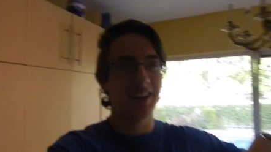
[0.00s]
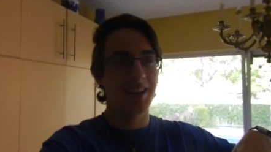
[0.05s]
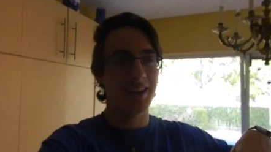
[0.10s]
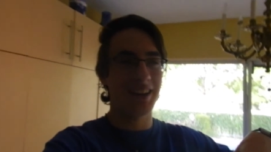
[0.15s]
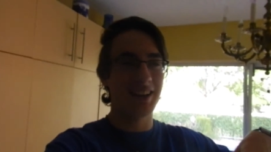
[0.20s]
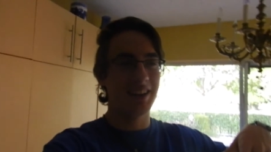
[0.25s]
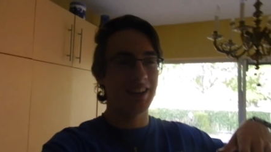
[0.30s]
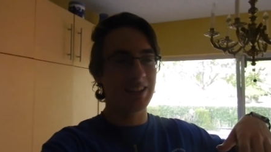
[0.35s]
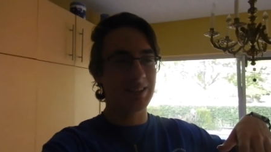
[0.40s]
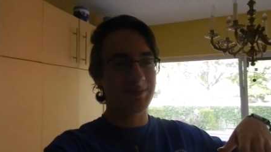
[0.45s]

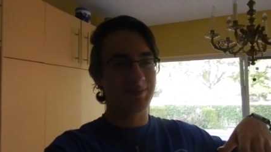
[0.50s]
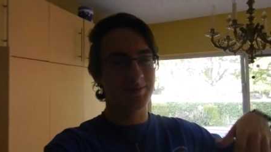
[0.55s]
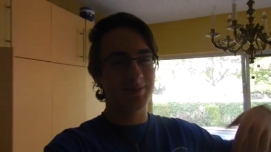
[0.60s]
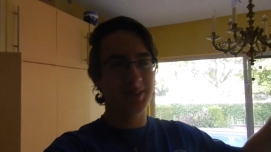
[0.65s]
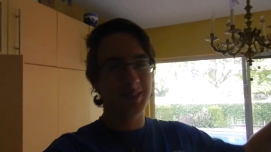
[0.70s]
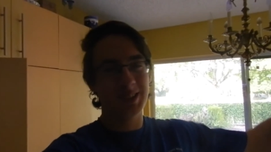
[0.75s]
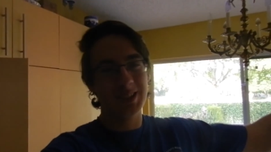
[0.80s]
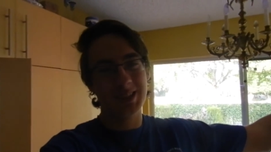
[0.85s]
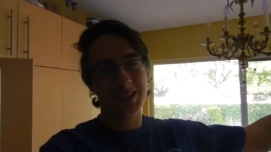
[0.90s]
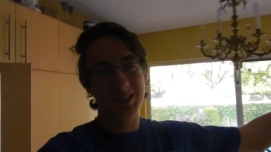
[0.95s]
Uh,
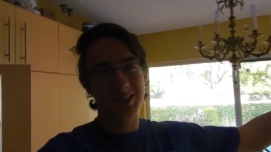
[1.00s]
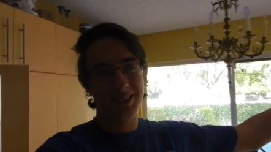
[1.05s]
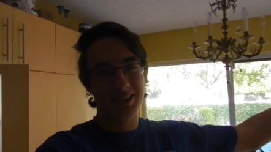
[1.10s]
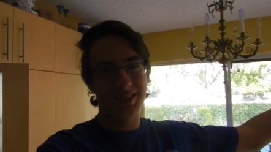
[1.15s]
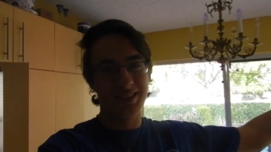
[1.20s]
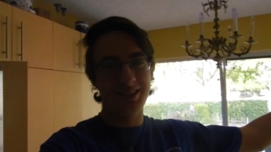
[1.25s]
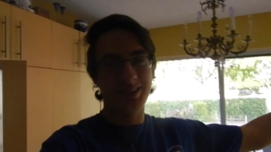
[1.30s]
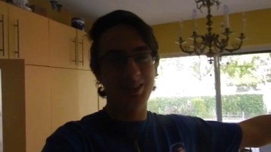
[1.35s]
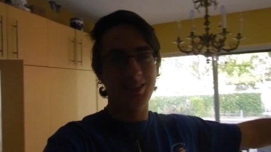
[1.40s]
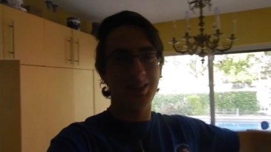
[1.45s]

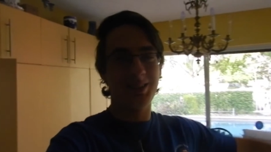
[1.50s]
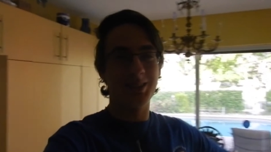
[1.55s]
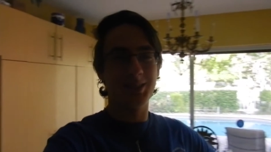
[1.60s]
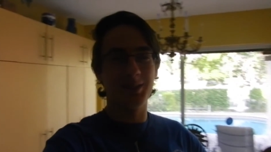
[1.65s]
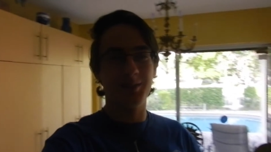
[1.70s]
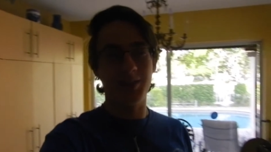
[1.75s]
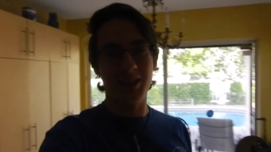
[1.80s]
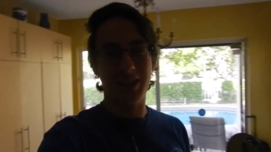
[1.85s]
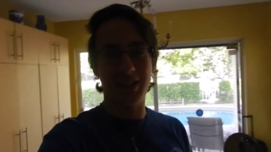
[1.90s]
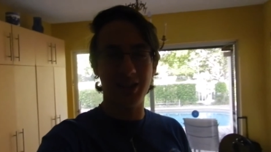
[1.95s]
just a
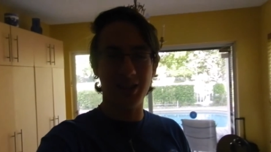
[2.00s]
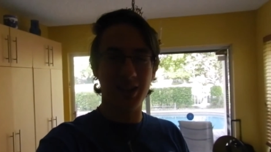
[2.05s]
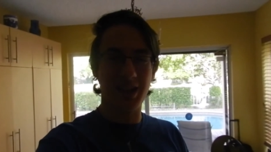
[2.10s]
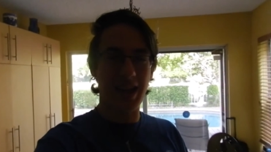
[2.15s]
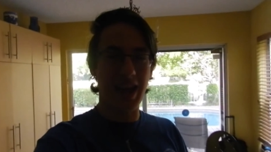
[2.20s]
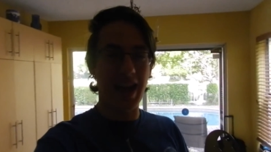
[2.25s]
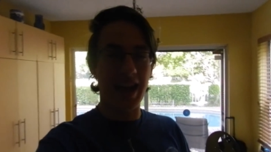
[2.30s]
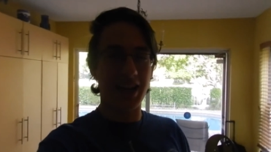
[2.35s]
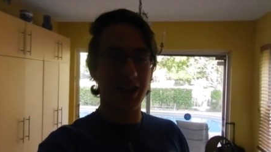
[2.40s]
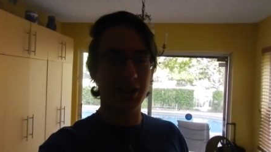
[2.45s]
funny little
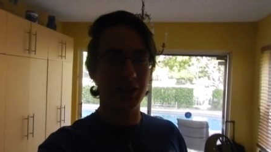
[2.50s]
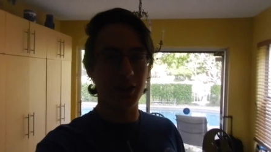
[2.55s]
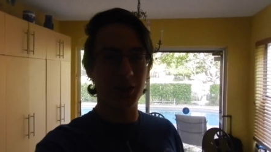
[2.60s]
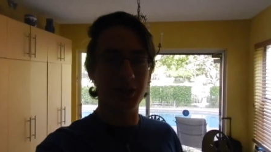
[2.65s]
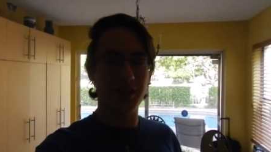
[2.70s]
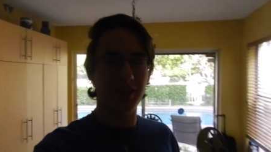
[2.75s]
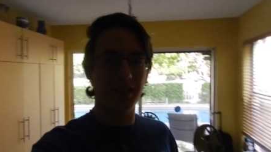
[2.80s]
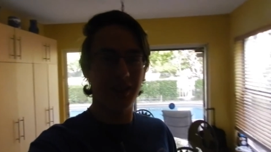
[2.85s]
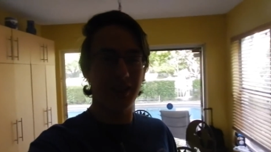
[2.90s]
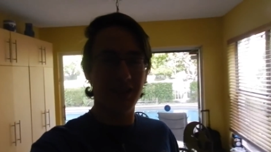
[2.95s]

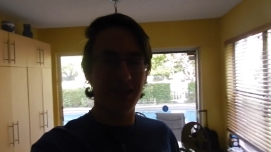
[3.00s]
anecdote.